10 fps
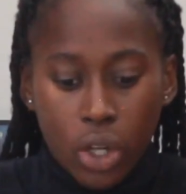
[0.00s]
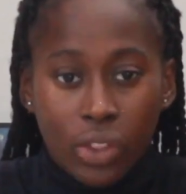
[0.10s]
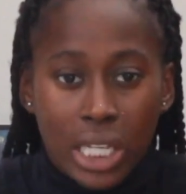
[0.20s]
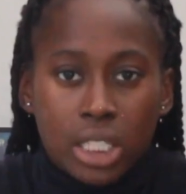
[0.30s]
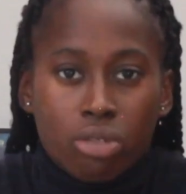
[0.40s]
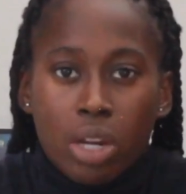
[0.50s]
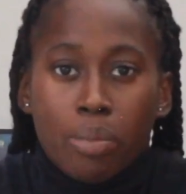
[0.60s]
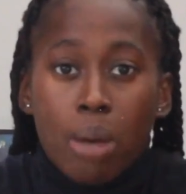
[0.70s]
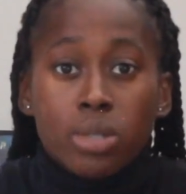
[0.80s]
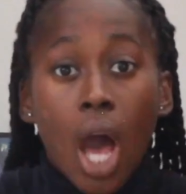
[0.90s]
these 3
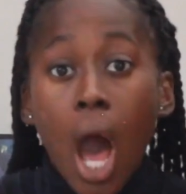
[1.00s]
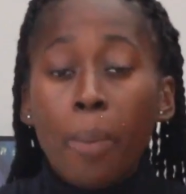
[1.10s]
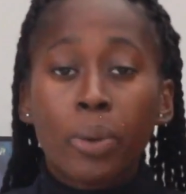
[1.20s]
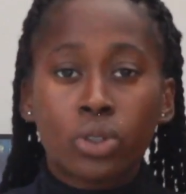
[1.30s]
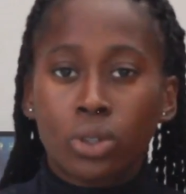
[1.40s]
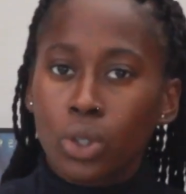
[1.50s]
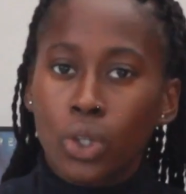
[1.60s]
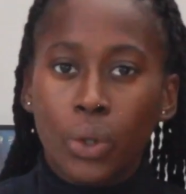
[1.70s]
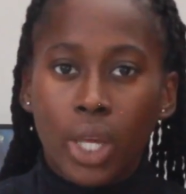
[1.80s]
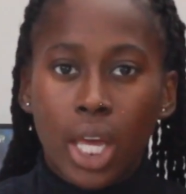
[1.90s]
months up onto the
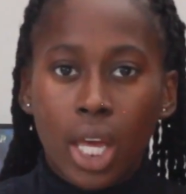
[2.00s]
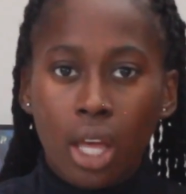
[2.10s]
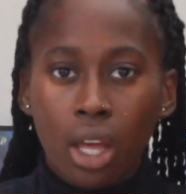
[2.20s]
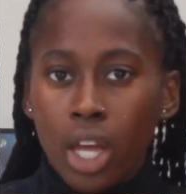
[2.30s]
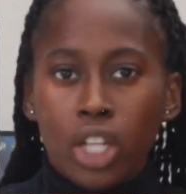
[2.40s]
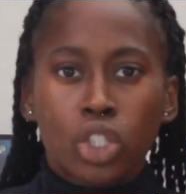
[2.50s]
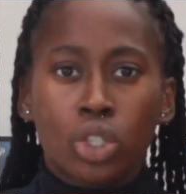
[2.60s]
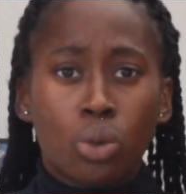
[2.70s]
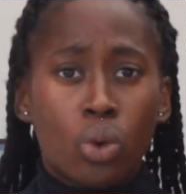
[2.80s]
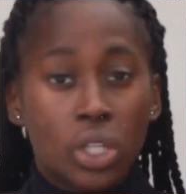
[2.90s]
new year to
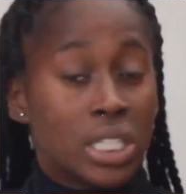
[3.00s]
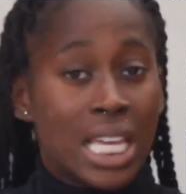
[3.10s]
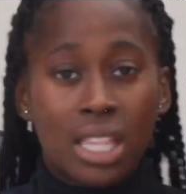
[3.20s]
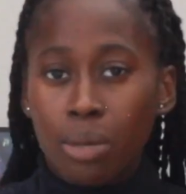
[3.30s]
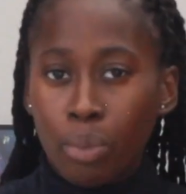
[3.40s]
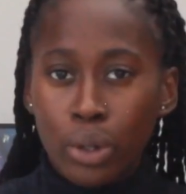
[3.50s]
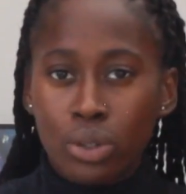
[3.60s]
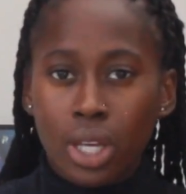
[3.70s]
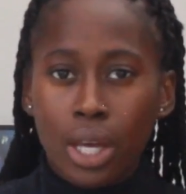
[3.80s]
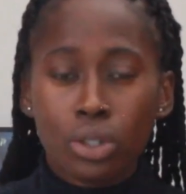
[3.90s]
do all the teething
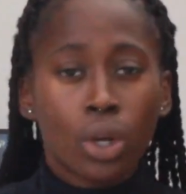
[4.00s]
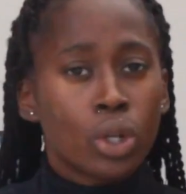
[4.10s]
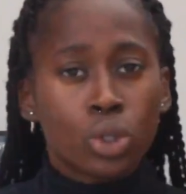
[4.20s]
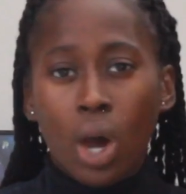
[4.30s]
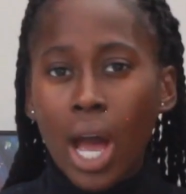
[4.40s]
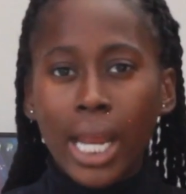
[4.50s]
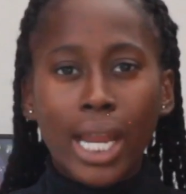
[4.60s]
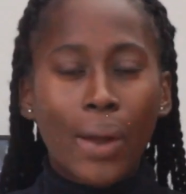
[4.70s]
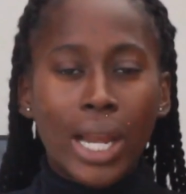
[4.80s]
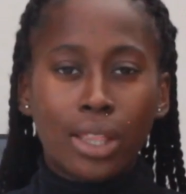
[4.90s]
process, to iron
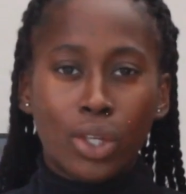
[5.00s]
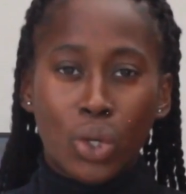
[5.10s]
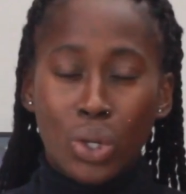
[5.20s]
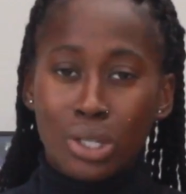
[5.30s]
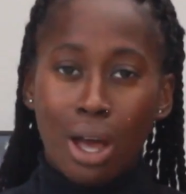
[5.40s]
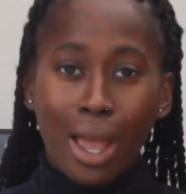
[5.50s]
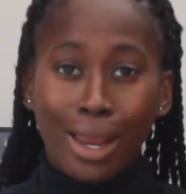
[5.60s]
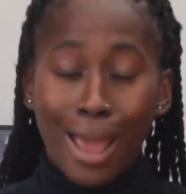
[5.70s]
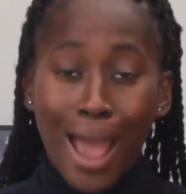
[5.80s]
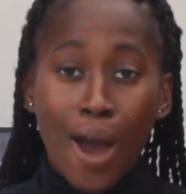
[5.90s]
out anything you need to
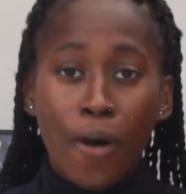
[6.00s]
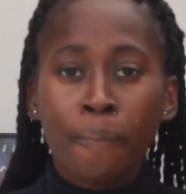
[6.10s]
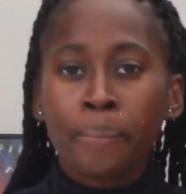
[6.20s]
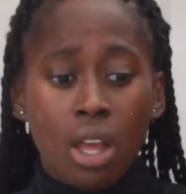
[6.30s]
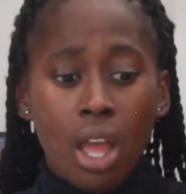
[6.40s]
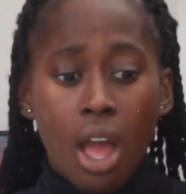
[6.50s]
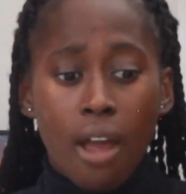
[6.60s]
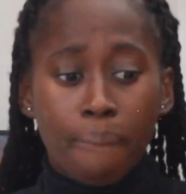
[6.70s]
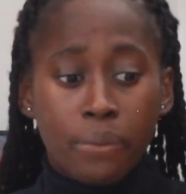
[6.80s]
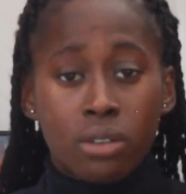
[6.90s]
iron out,
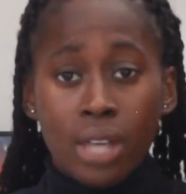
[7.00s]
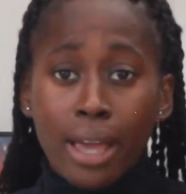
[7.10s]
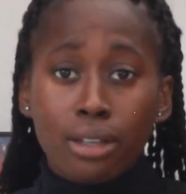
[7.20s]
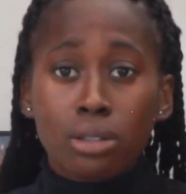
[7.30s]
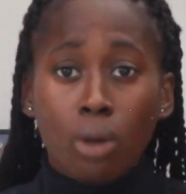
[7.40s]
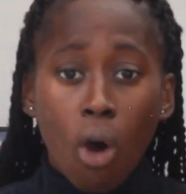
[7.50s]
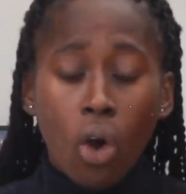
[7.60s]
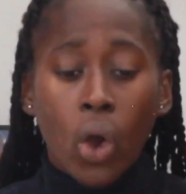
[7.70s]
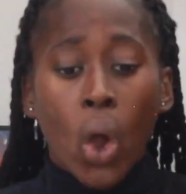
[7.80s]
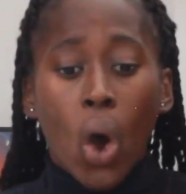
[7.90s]
to take
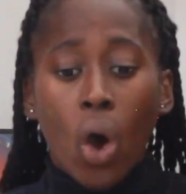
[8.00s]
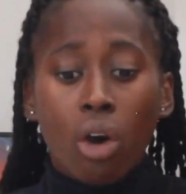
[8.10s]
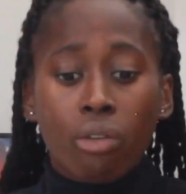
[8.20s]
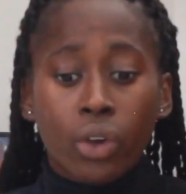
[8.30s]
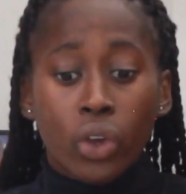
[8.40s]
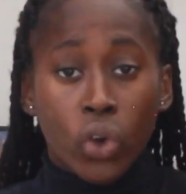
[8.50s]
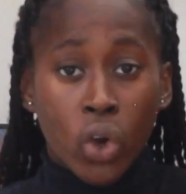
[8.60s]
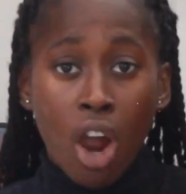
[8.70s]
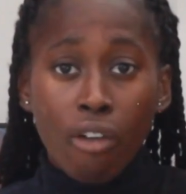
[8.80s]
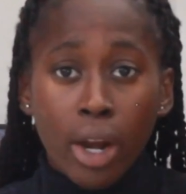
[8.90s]
stock of your
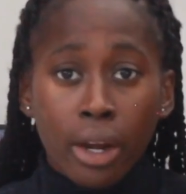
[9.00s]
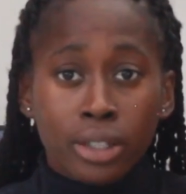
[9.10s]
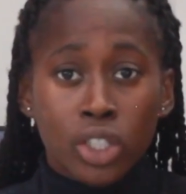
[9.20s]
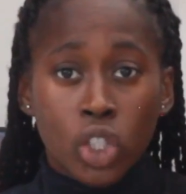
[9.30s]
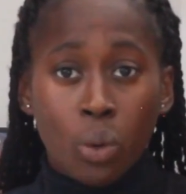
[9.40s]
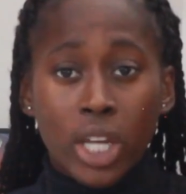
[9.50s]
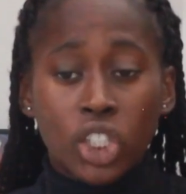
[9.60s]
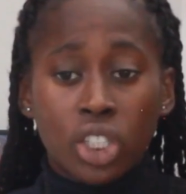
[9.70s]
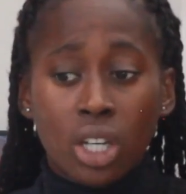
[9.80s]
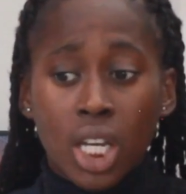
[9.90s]
current
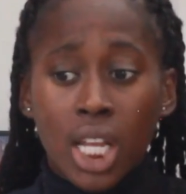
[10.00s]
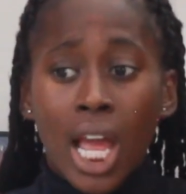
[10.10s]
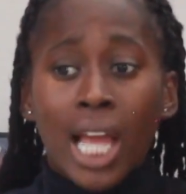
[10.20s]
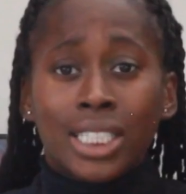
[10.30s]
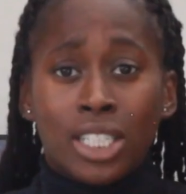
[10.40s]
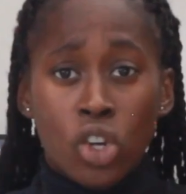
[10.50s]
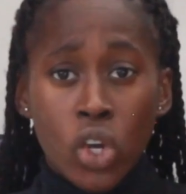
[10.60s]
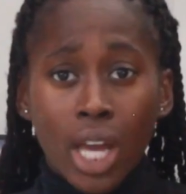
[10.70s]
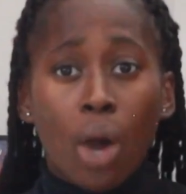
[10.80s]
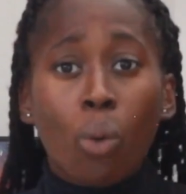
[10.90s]
situation, to
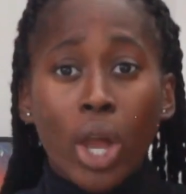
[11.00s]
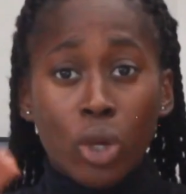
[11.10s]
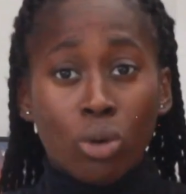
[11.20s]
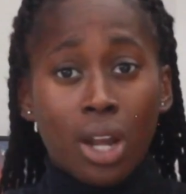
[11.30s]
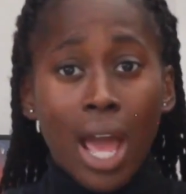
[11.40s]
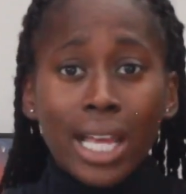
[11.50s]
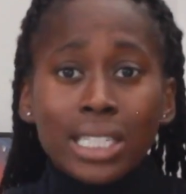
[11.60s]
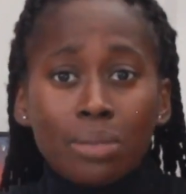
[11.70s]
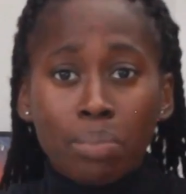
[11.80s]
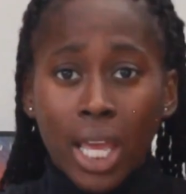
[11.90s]
look at where you'd like
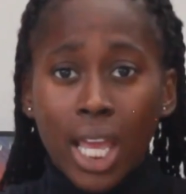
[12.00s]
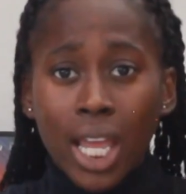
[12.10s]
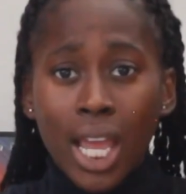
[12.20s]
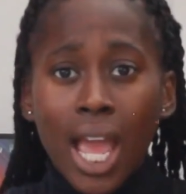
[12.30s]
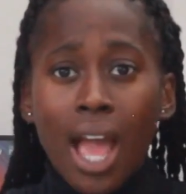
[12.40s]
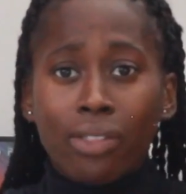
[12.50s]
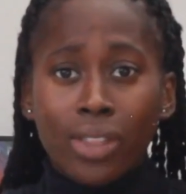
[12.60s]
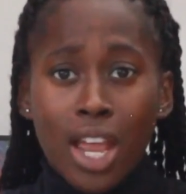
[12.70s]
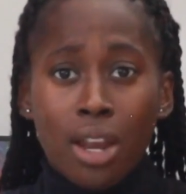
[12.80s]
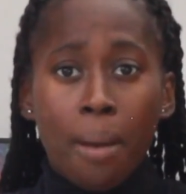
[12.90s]
to be, and
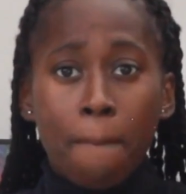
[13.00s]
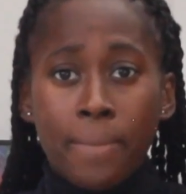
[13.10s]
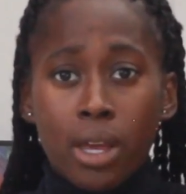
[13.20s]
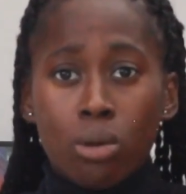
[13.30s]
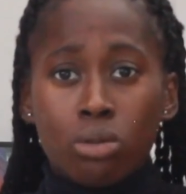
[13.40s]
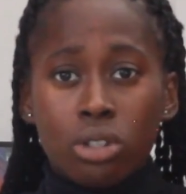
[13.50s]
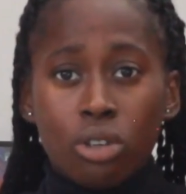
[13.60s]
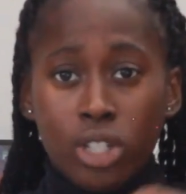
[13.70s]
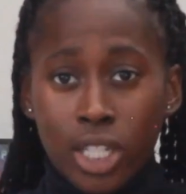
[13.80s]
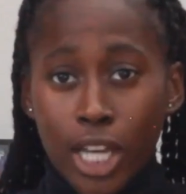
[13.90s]
then build
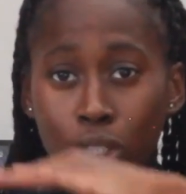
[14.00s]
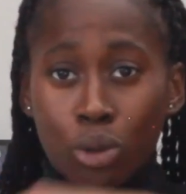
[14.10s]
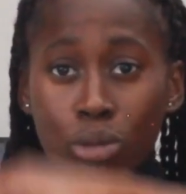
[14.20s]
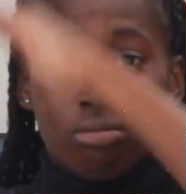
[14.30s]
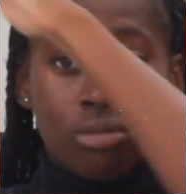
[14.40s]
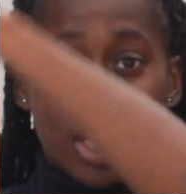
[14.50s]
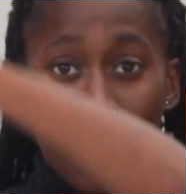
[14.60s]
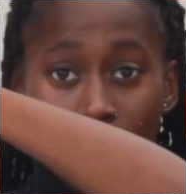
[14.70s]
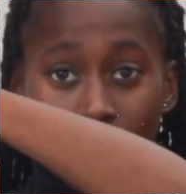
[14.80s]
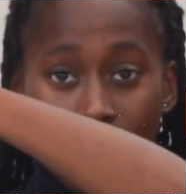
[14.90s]
your schedule to
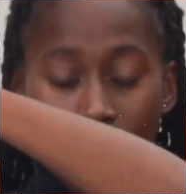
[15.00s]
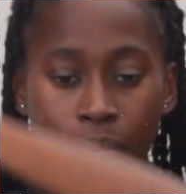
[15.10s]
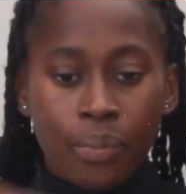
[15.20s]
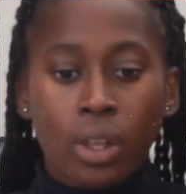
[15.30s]
get there.